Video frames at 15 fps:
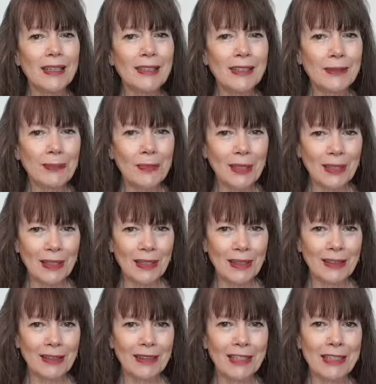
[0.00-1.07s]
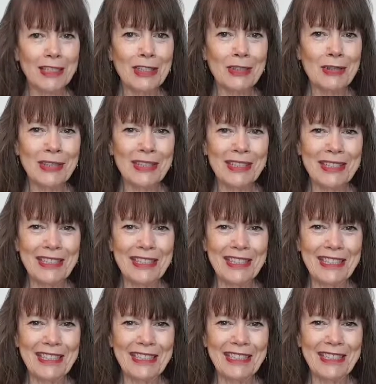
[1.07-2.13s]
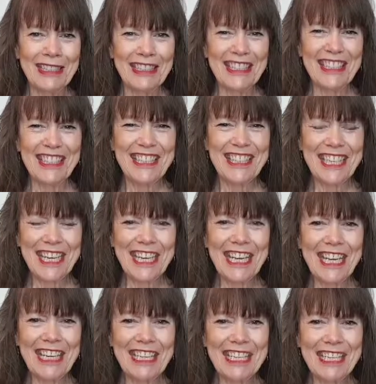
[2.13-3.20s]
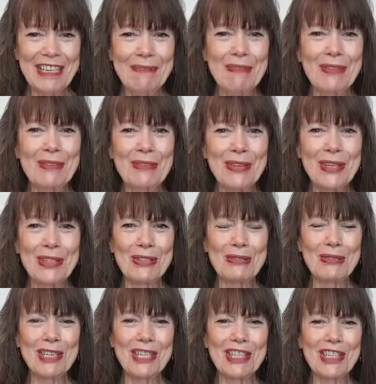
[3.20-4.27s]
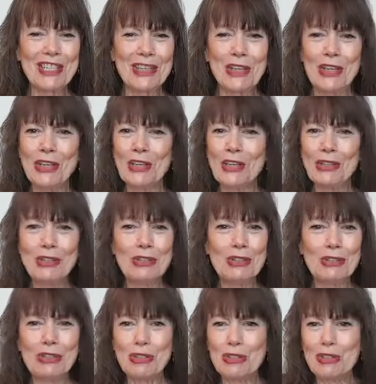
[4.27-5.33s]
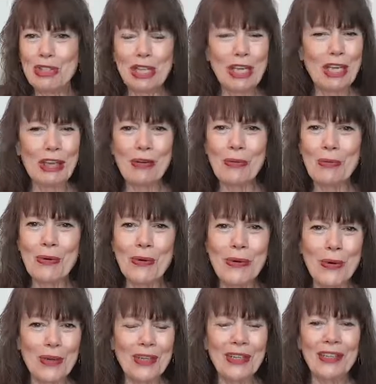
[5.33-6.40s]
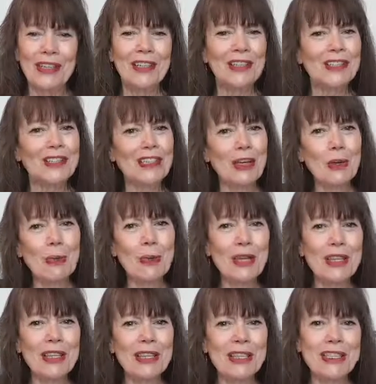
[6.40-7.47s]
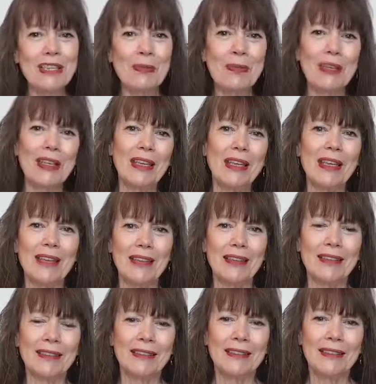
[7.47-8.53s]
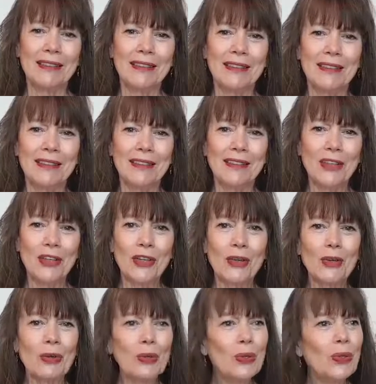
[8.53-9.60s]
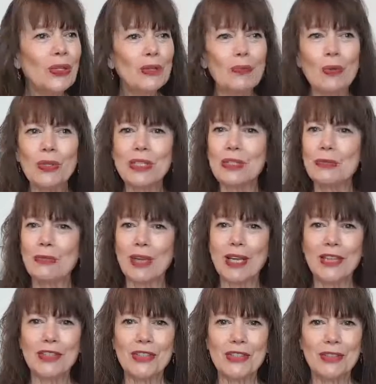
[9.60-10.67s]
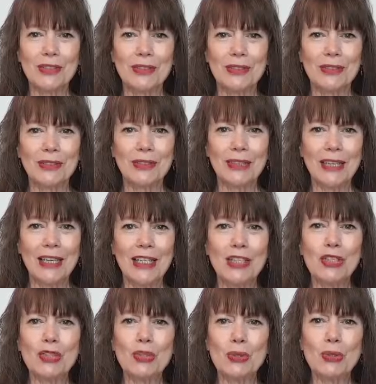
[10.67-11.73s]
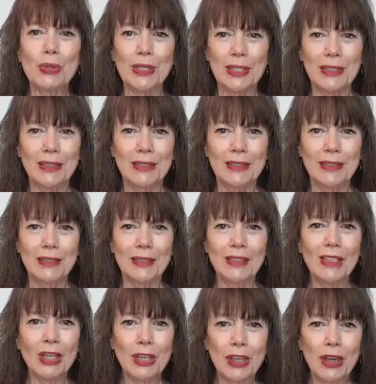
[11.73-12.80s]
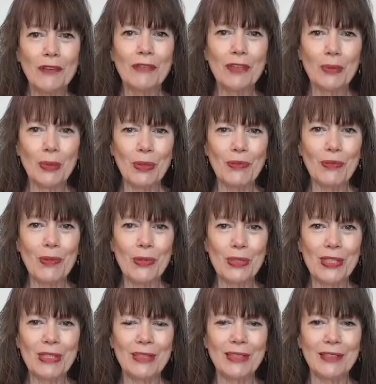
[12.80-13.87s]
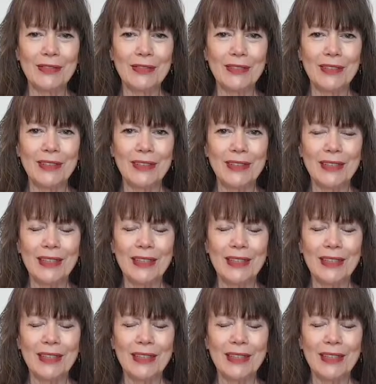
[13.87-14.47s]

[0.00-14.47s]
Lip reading: Eat something that's healthy today. Take a step in the right direction. Take a walk. Go and breathe in some of the air. You know, look at what's around you and enjoy the life that we've got to live.